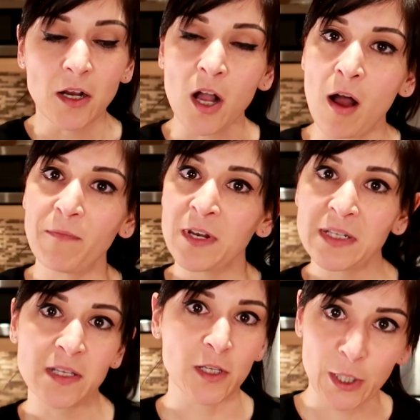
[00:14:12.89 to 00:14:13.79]

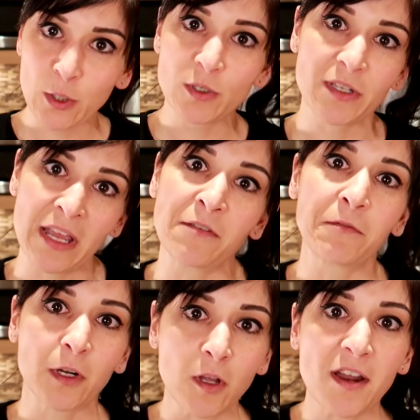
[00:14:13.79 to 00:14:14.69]
confidence is a huge thing
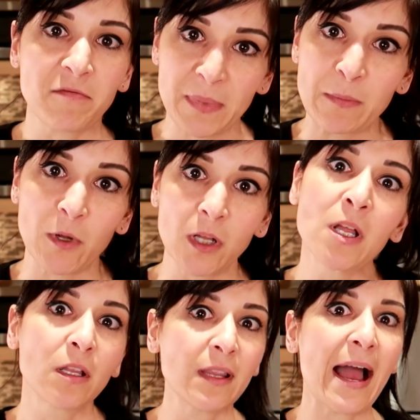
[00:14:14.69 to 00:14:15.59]
for a lot of
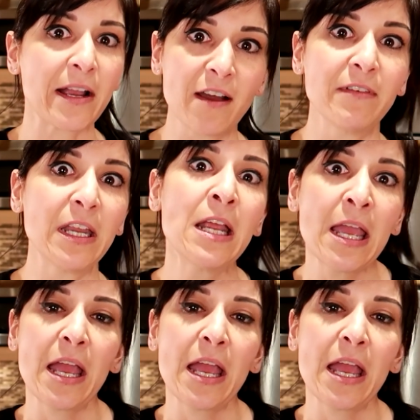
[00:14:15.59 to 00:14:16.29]
people, lack of it.